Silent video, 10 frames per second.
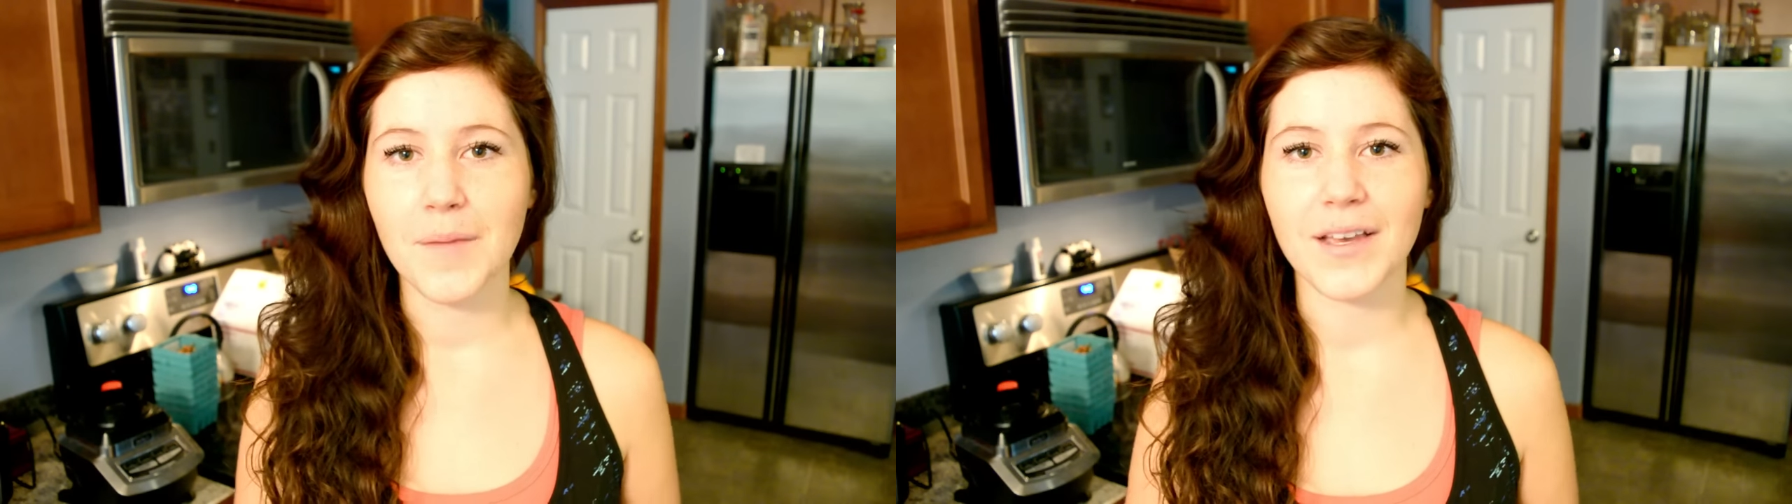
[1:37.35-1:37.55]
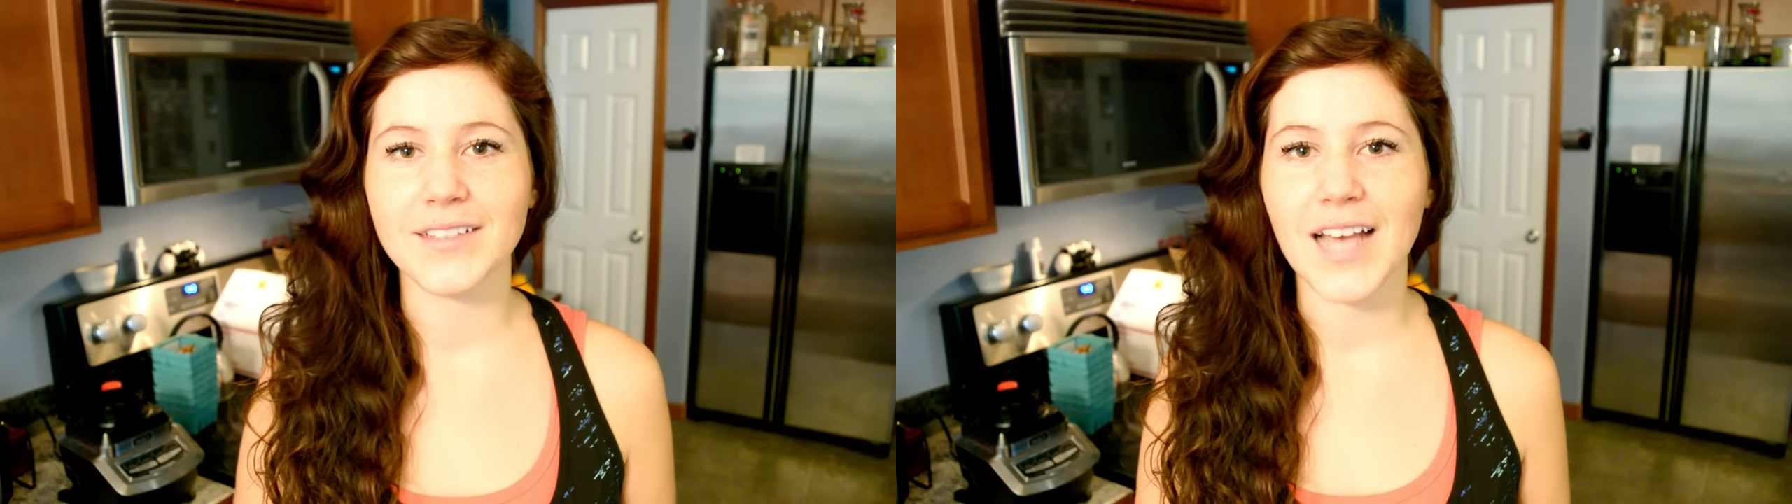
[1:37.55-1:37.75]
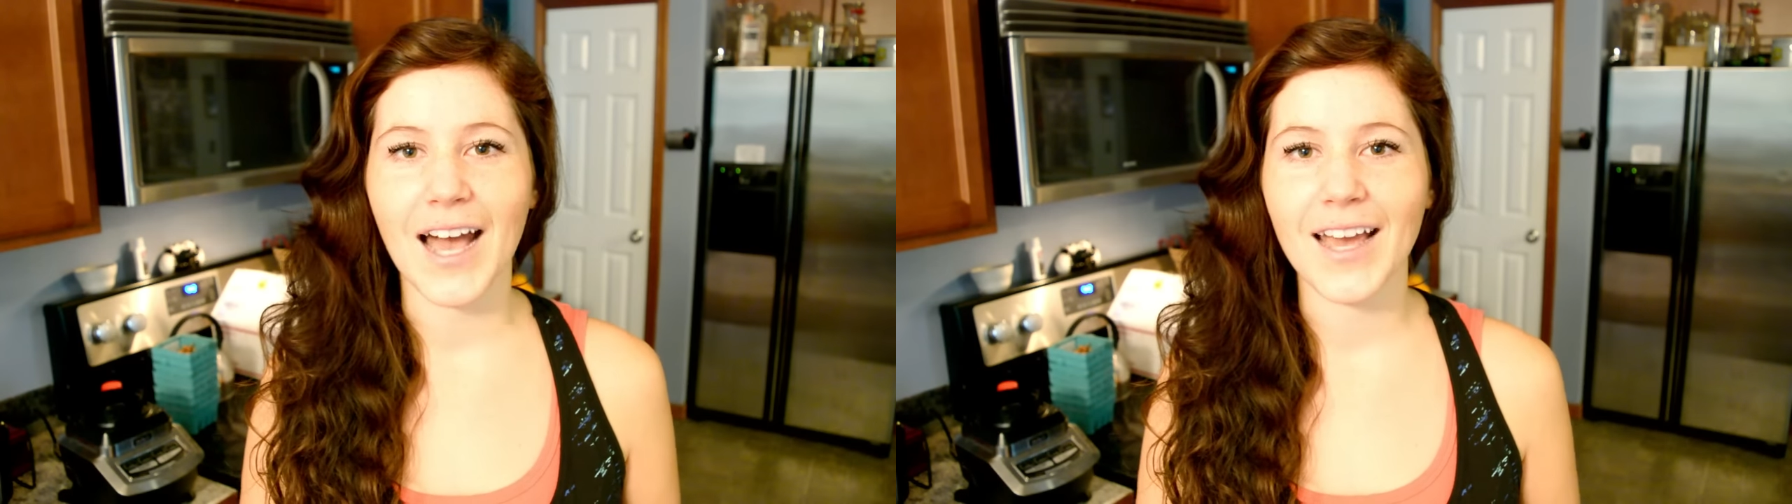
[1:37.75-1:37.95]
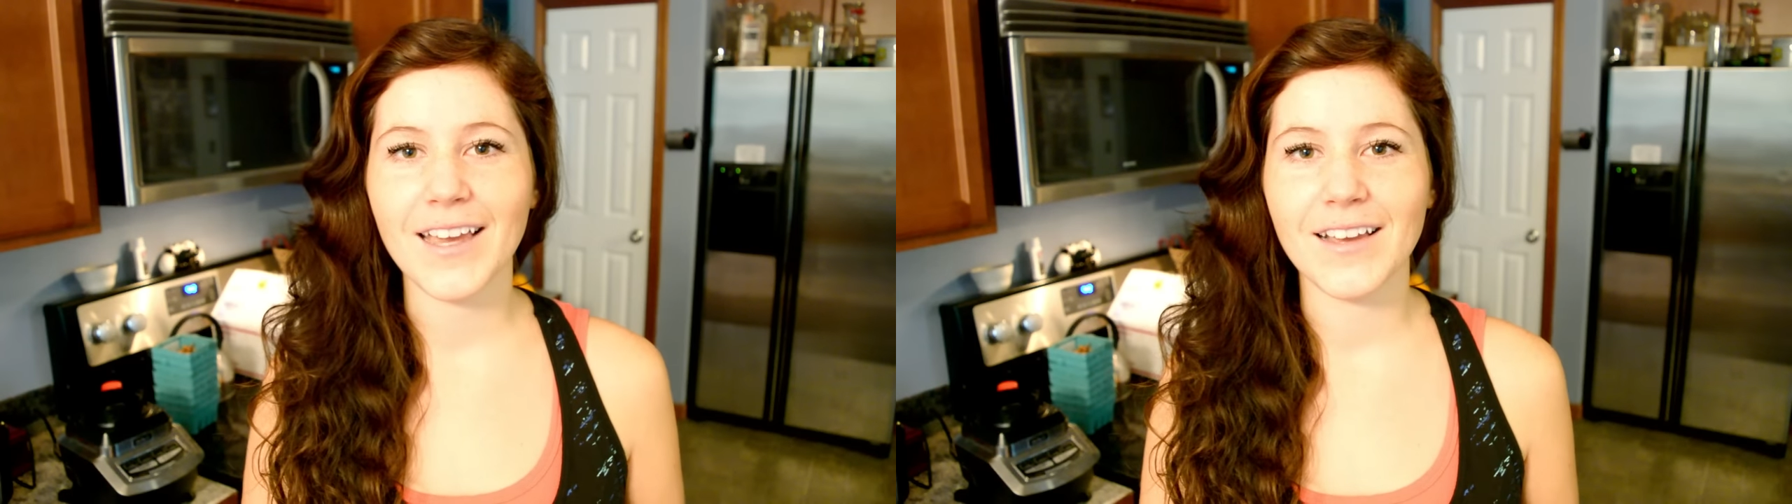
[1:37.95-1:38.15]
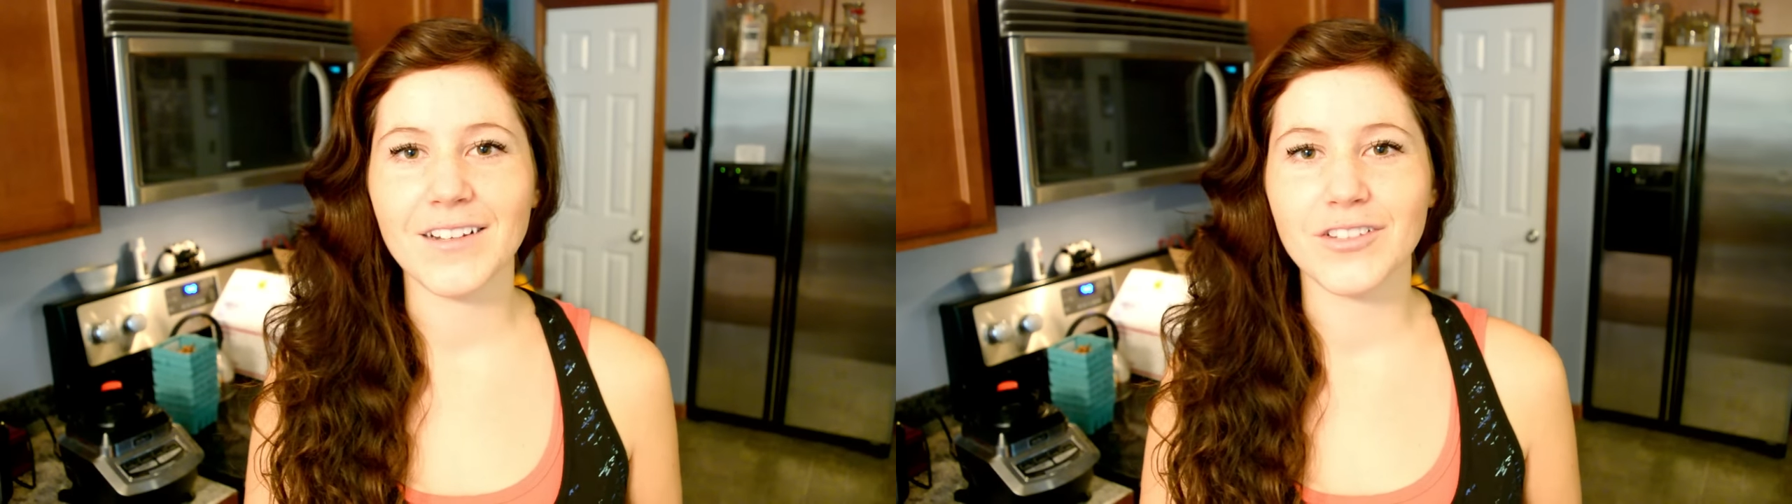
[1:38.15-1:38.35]
because
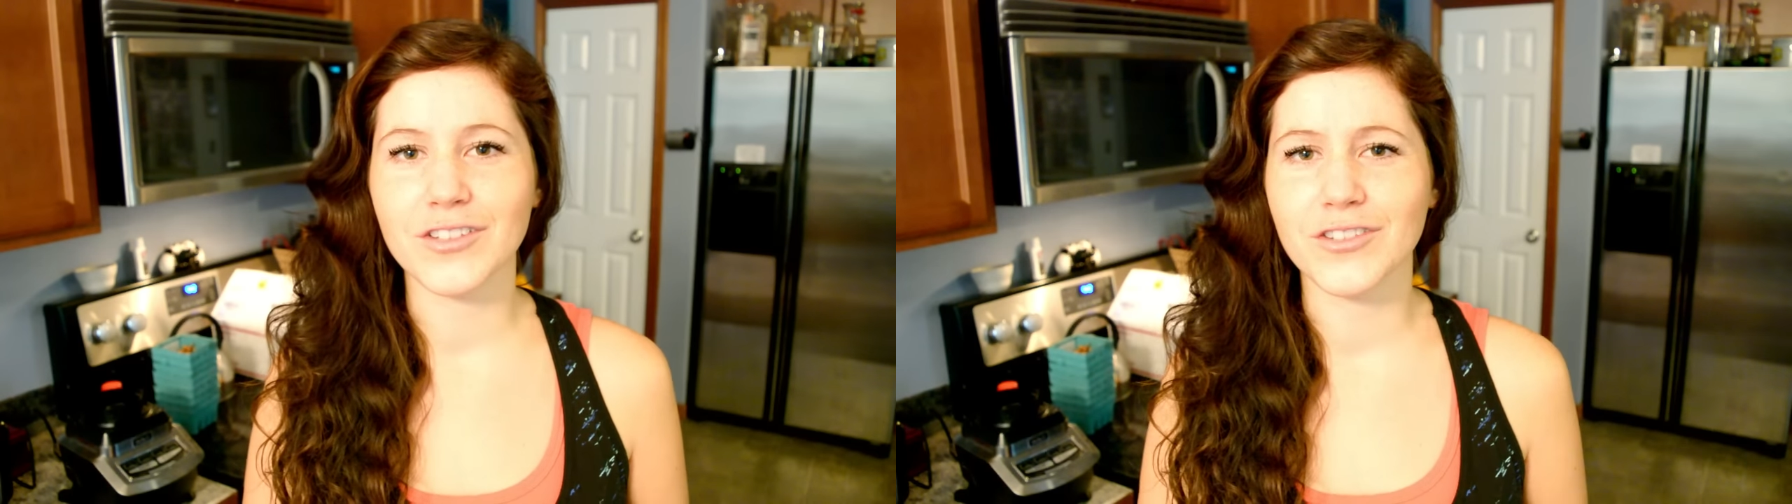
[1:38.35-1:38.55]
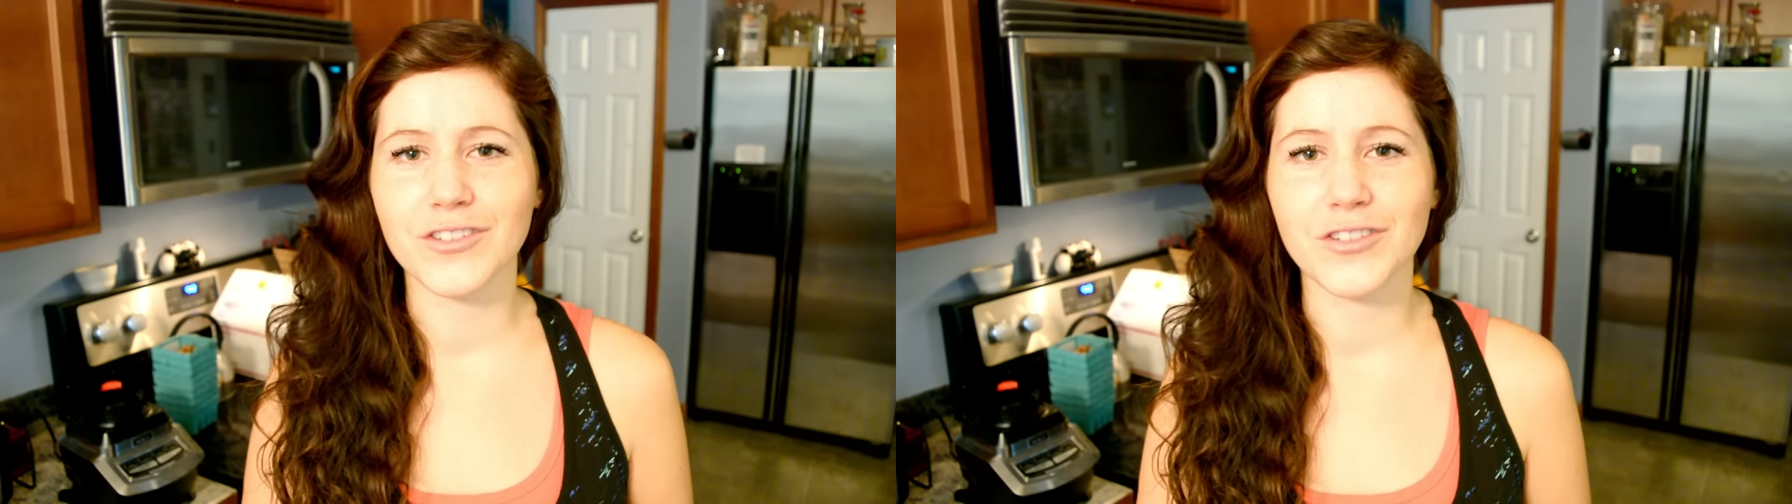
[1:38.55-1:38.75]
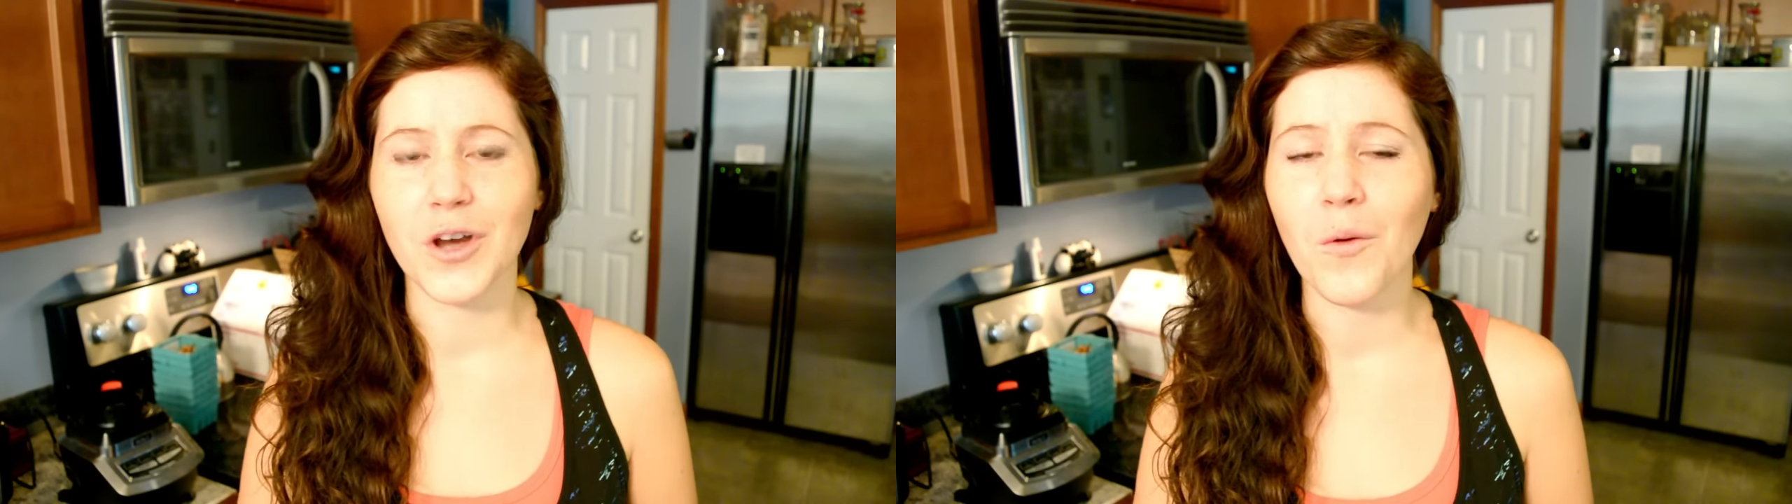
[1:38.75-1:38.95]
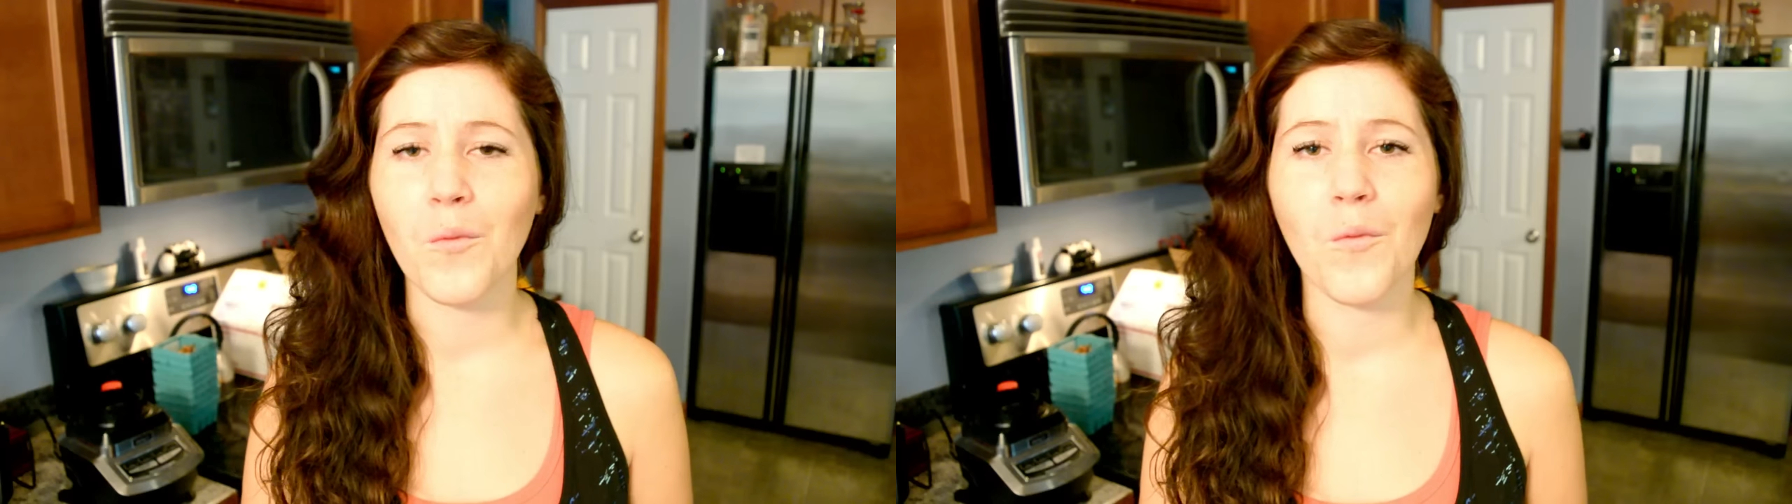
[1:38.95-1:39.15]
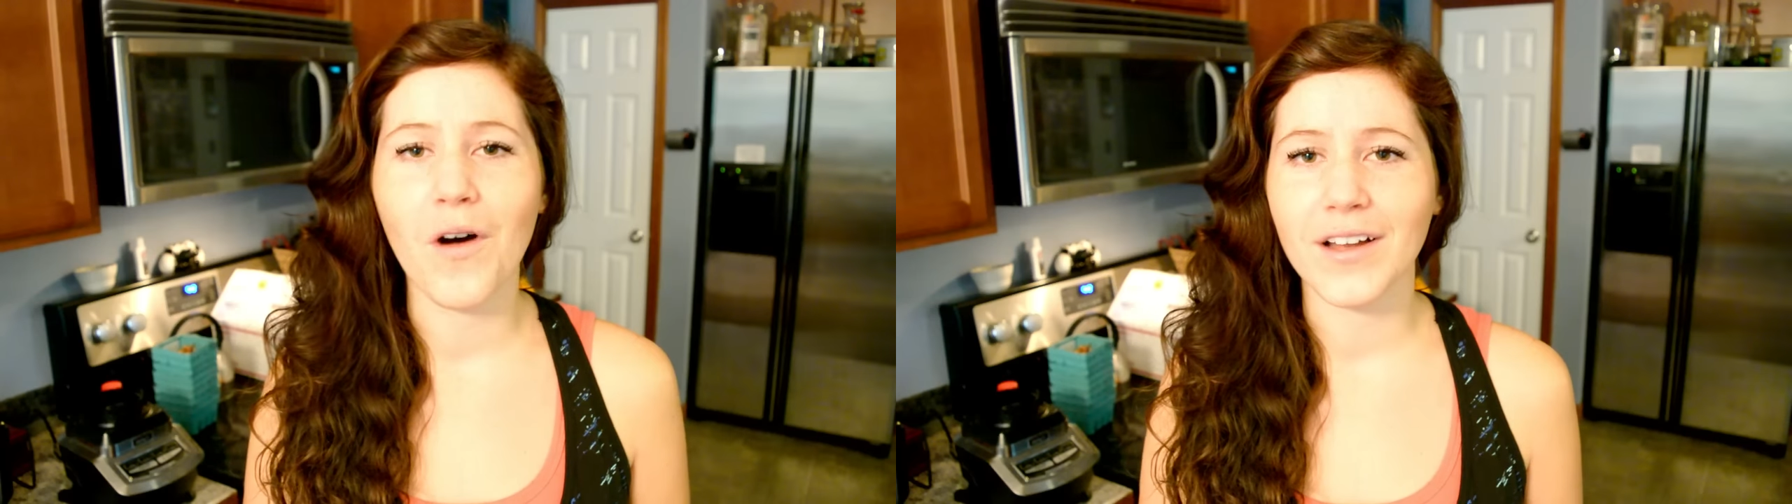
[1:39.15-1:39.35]
I just
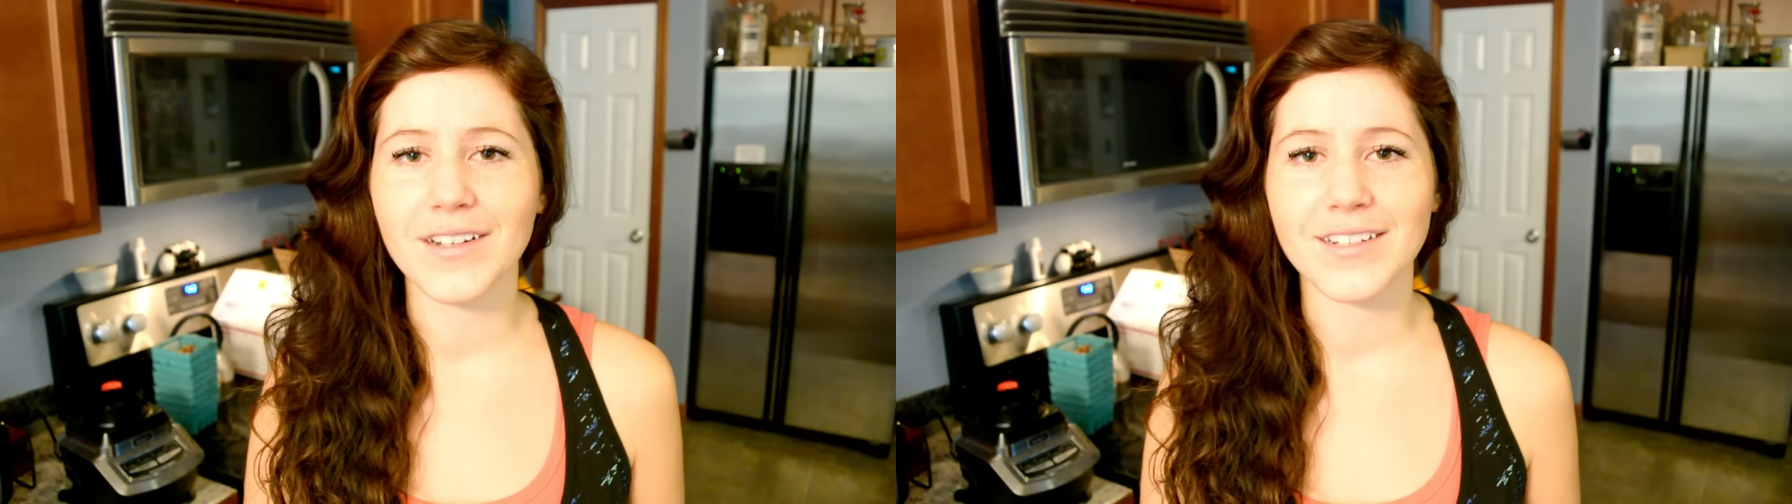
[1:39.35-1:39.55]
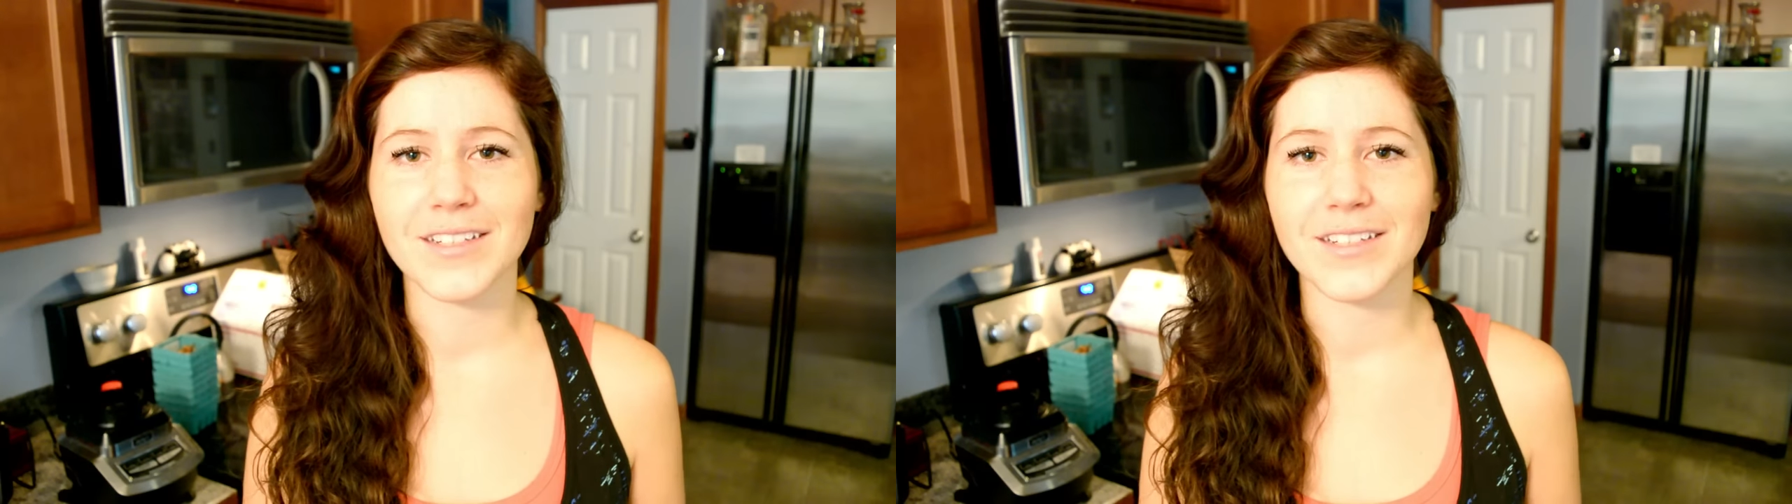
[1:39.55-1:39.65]
don't want